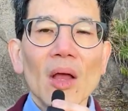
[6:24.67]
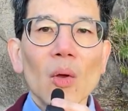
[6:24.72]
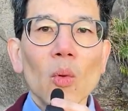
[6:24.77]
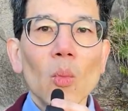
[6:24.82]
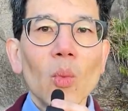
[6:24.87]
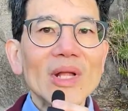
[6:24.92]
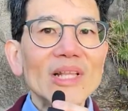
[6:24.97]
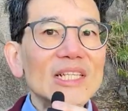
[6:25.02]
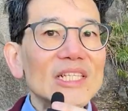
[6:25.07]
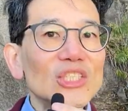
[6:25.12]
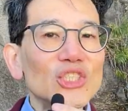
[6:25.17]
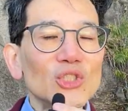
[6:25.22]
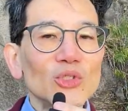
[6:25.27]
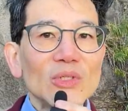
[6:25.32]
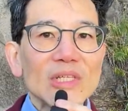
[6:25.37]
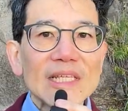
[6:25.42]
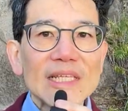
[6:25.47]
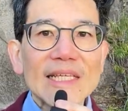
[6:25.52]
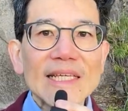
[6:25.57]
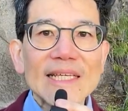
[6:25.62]
What did you
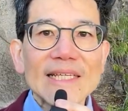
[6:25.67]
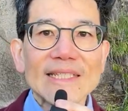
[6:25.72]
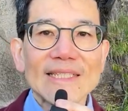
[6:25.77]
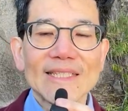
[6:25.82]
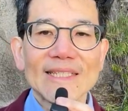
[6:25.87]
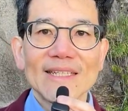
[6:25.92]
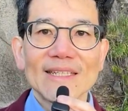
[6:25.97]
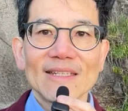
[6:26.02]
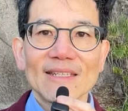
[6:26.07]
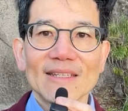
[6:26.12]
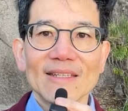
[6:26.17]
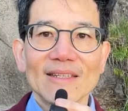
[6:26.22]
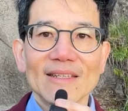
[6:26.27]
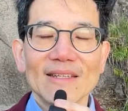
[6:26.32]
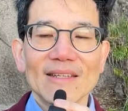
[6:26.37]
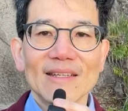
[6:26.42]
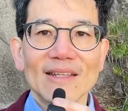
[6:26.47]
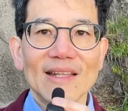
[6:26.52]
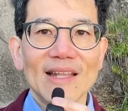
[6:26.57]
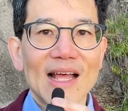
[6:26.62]
eat
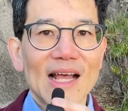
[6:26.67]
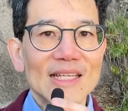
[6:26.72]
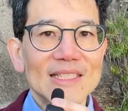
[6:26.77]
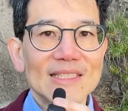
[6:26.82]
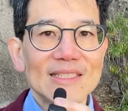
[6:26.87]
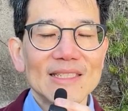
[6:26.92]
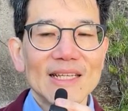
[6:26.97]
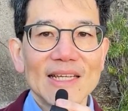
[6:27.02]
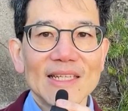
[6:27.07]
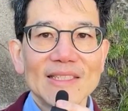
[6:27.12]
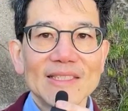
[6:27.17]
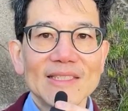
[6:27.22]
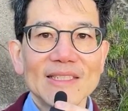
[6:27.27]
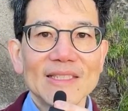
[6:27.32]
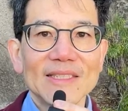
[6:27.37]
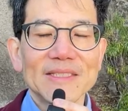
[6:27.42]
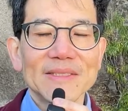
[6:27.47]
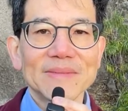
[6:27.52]
last night?